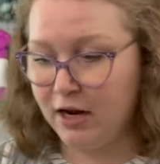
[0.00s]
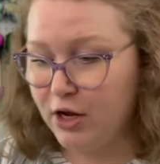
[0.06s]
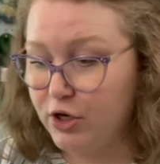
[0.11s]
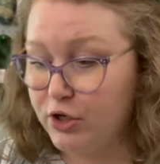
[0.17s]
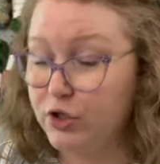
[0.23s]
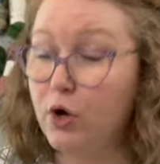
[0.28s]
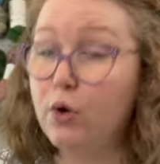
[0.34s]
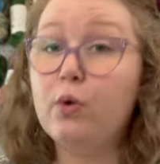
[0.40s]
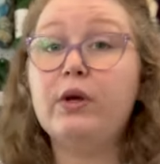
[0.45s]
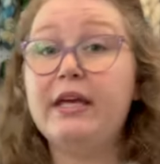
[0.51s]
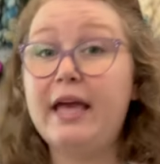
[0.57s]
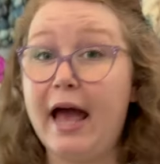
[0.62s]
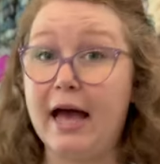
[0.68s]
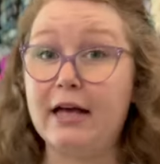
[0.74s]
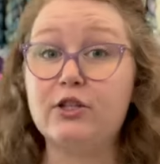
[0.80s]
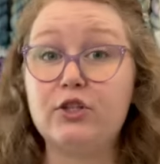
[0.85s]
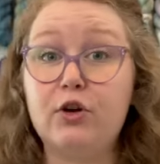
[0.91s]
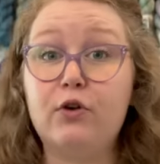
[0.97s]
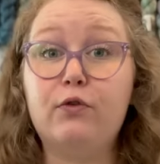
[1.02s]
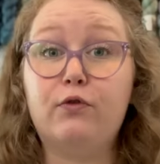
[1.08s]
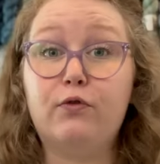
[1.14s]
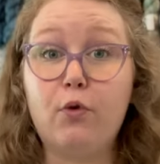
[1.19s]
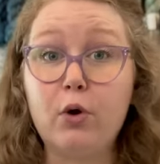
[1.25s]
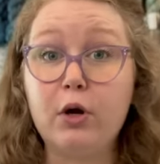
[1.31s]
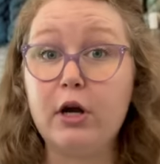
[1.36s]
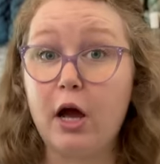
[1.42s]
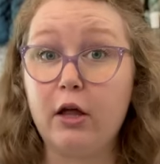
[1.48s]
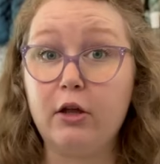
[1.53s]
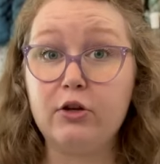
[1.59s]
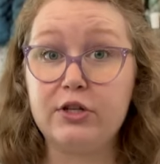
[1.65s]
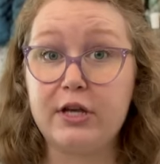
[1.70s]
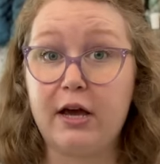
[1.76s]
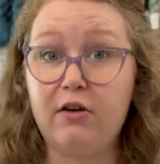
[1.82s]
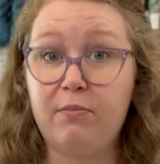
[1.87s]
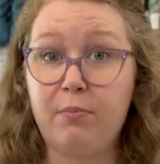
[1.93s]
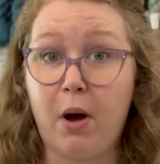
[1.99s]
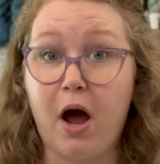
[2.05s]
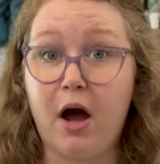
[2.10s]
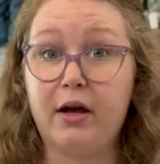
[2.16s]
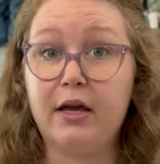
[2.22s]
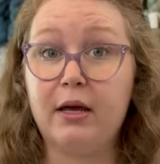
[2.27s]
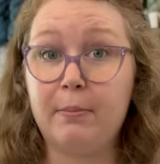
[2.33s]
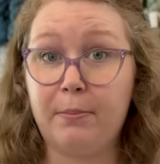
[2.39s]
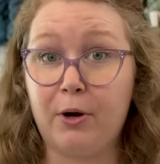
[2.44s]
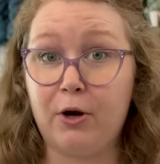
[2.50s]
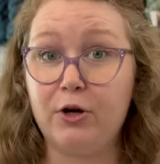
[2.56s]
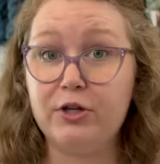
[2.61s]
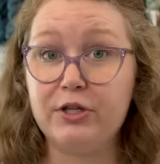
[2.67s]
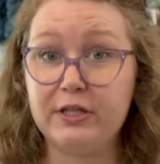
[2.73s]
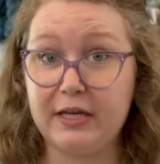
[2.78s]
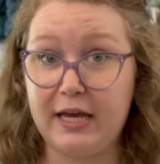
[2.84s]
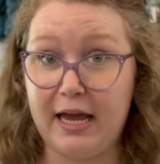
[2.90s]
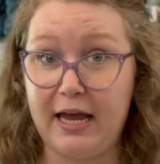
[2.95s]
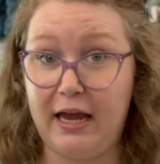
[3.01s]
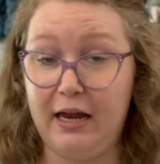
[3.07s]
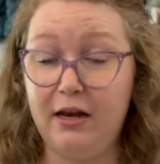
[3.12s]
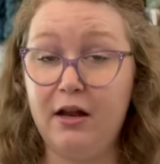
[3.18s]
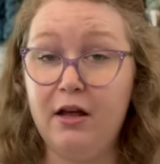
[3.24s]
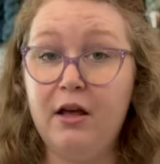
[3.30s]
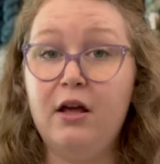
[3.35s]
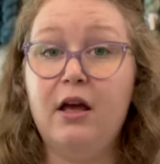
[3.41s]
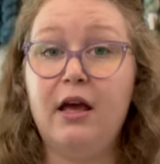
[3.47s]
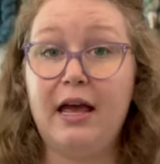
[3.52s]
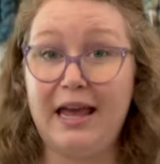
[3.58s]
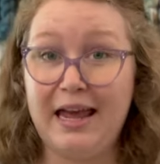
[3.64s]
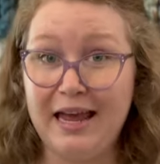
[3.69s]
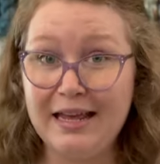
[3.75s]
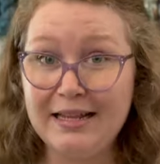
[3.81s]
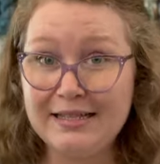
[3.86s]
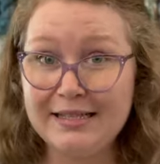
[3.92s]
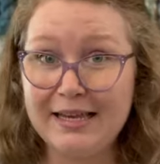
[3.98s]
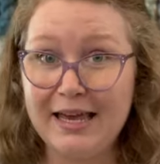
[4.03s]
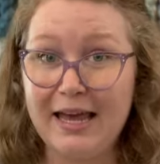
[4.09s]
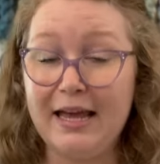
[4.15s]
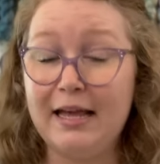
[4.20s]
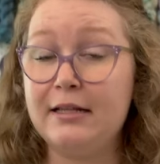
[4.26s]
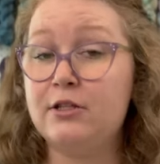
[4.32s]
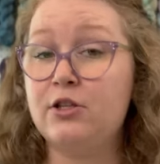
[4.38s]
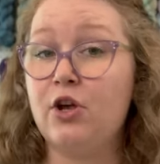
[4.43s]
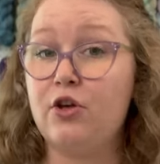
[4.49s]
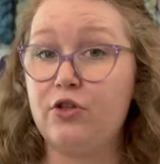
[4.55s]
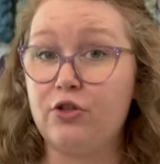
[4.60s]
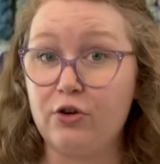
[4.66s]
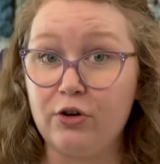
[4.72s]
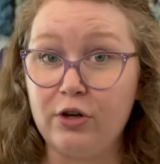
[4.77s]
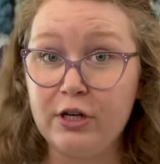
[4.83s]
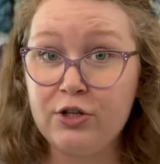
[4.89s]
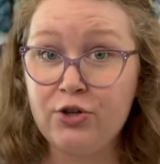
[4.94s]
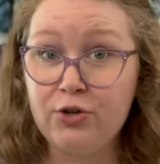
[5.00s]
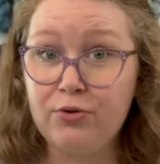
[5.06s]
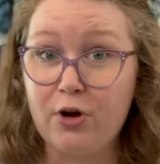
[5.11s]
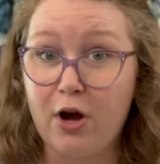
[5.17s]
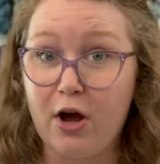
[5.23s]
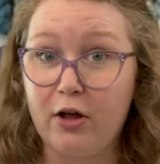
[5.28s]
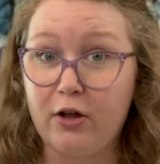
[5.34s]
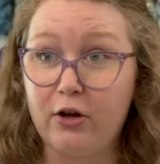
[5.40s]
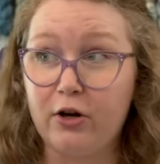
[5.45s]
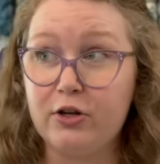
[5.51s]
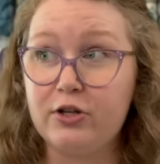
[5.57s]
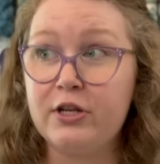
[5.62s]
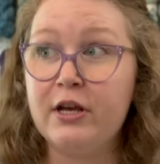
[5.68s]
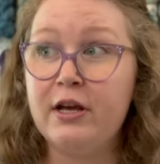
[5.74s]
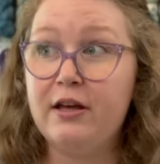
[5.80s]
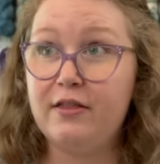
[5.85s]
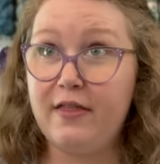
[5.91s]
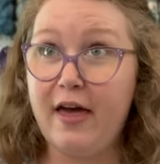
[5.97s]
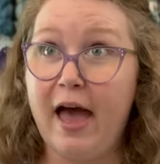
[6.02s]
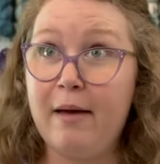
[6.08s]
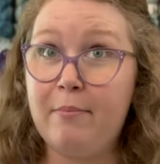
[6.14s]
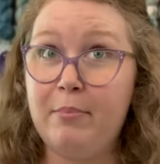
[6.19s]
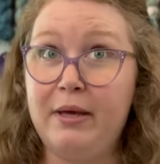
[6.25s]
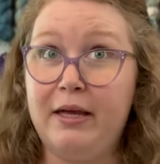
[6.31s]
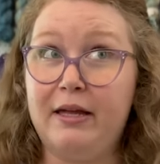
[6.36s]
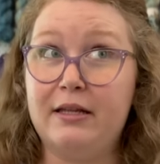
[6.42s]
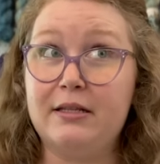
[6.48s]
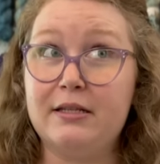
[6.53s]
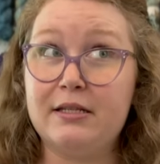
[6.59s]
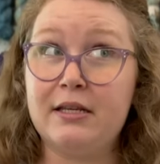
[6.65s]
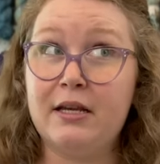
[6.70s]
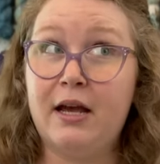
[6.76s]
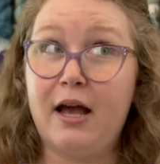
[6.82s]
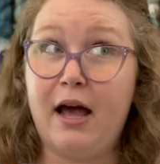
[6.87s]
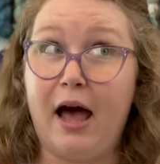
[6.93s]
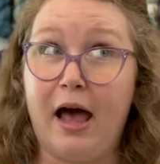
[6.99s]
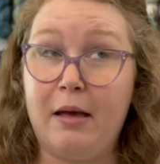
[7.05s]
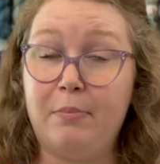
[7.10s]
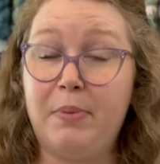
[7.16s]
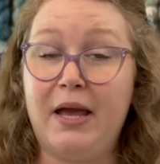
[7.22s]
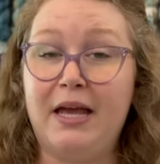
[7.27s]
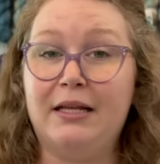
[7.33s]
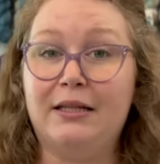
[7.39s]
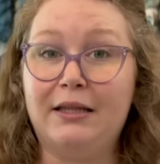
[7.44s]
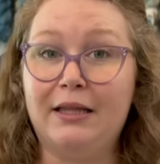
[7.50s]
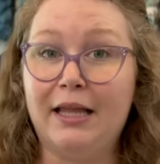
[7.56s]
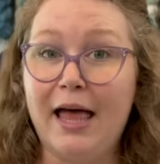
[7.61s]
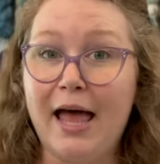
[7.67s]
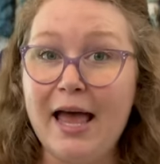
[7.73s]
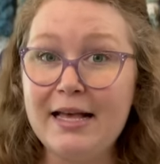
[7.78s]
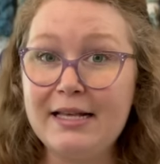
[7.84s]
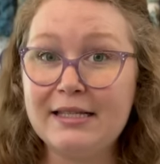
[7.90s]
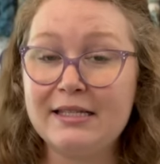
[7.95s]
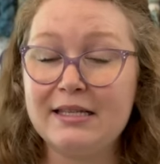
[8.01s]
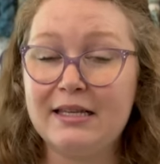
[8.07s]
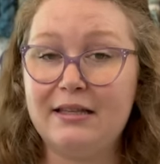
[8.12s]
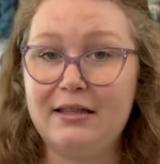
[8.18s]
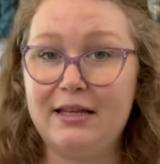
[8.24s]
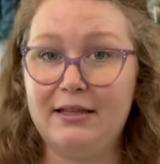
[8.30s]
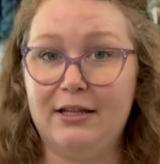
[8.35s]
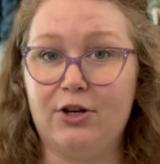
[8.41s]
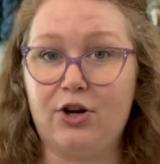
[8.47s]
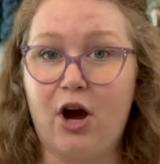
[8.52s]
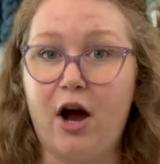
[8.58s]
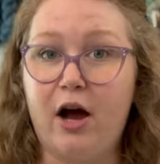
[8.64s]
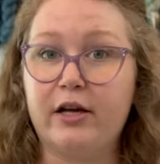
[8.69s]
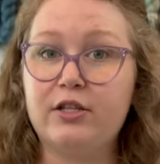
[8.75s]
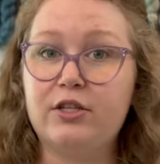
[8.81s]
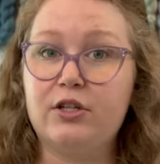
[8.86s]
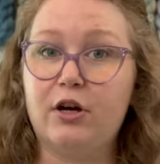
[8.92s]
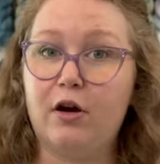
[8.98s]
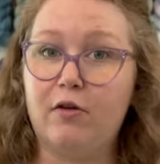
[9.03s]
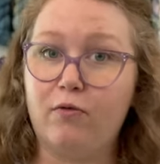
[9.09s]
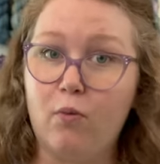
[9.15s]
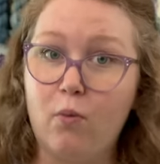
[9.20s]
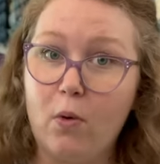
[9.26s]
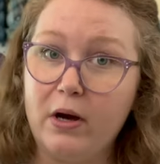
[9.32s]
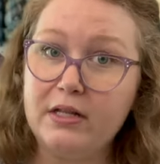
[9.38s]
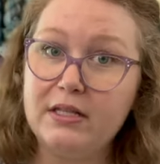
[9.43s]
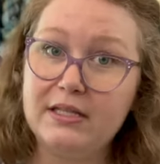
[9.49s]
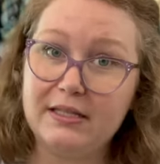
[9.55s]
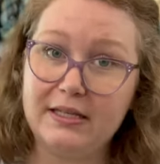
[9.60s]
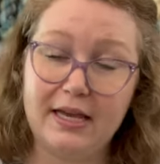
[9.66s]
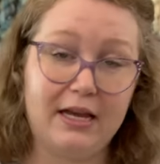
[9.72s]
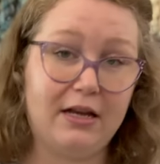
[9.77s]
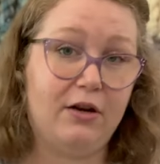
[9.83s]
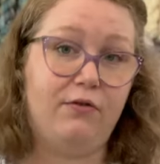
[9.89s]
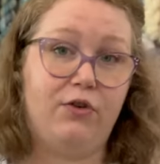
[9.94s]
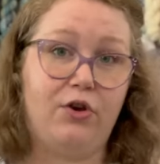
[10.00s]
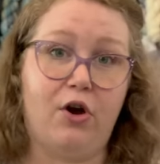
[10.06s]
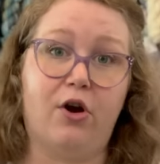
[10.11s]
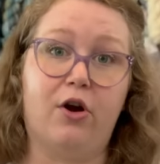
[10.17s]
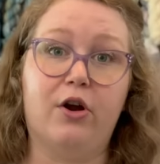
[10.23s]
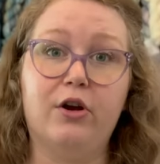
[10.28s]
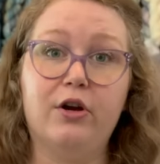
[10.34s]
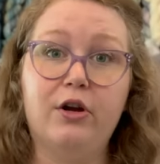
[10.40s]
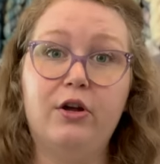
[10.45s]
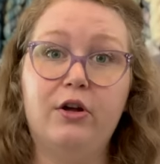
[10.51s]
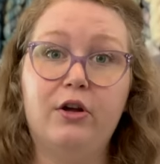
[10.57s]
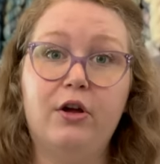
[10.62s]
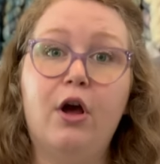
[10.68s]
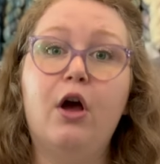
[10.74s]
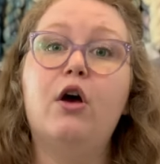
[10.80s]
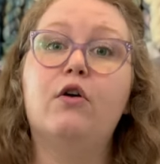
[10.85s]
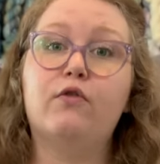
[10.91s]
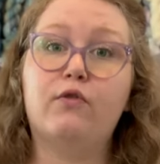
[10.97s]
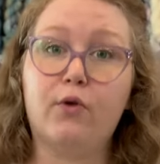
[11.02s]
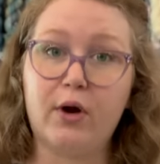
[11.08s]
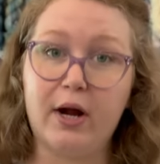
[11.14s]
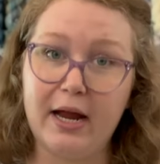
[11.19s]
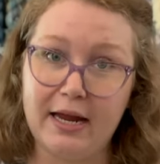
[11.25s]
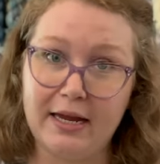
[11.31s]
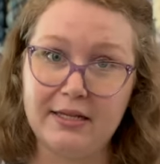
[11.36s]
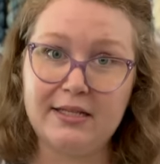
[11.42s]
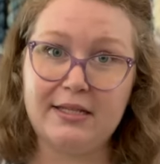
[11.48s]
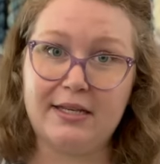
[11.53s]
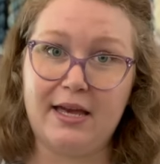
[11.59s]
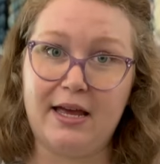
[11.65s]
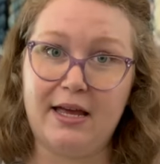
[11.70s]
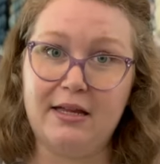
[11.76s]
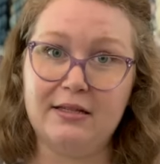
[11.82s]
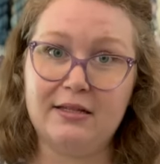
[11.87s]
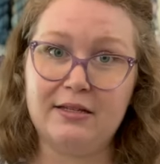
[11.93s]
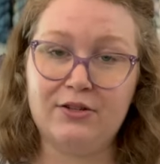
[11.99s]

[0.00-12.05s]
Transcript: So yeah, so $4 out of pocket per skein, eight skeins, $32. That means I paid less than the cost of one skein of yarn for eight skeins.